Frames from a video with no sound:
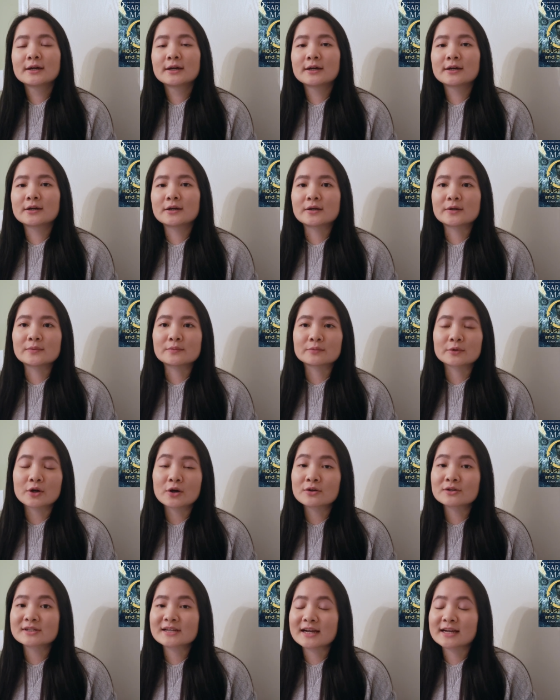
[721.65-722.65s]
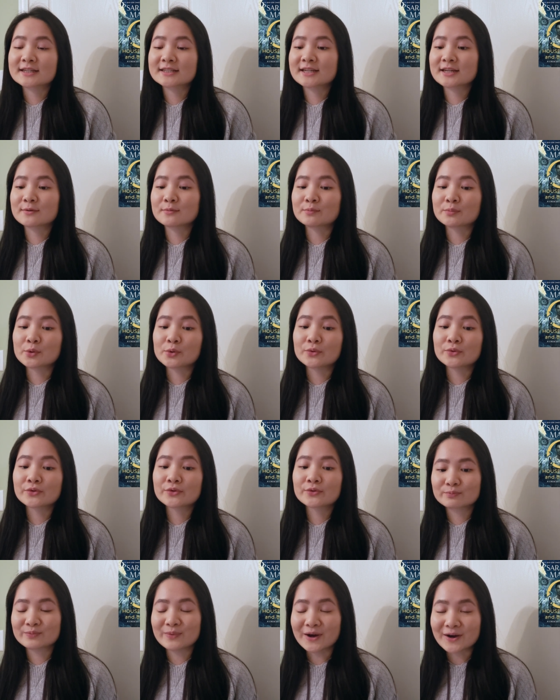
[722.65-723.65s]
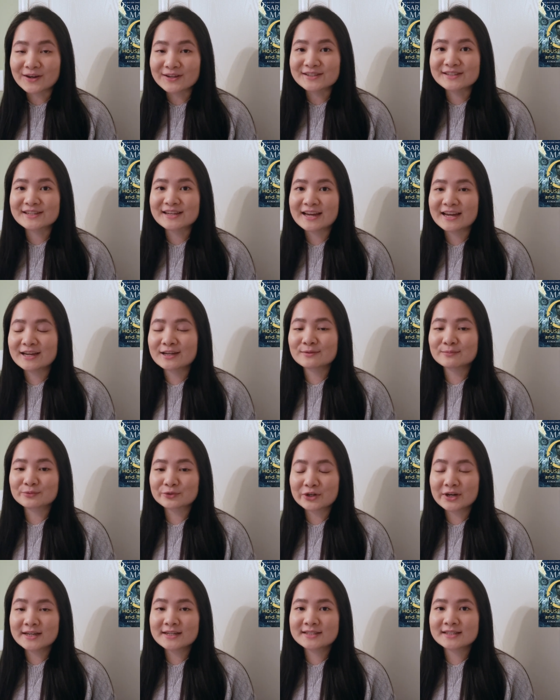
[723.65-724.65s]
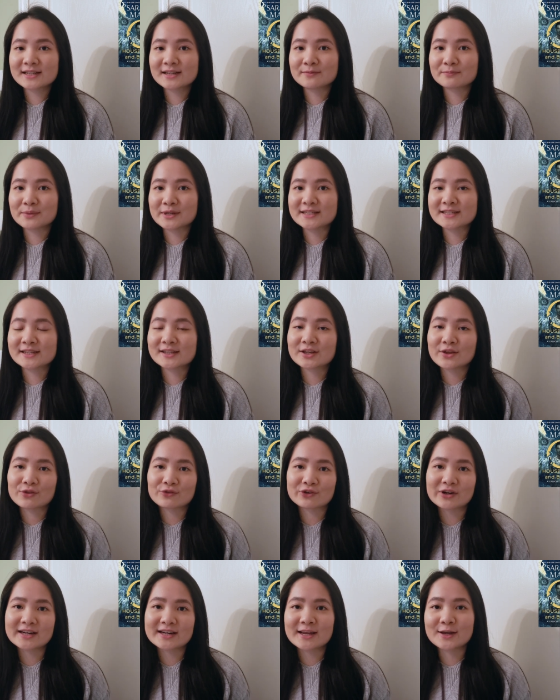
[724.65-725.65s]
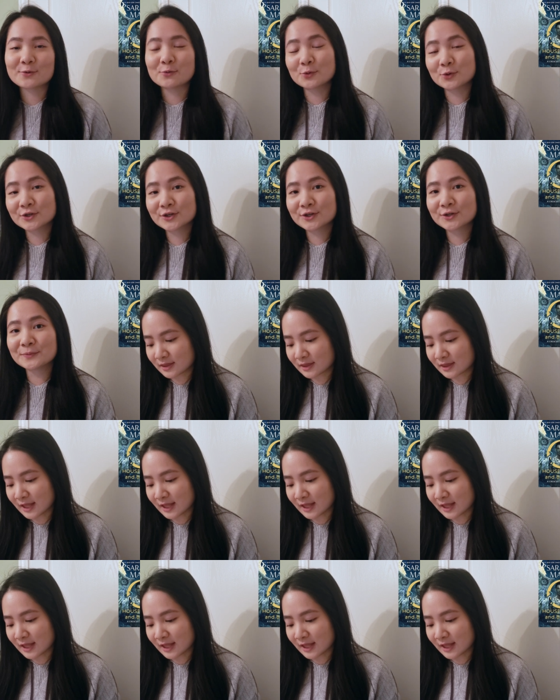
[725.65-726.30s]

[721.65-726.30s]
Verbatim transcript: um, contacting both Hunt and Bryce and basically threatening war.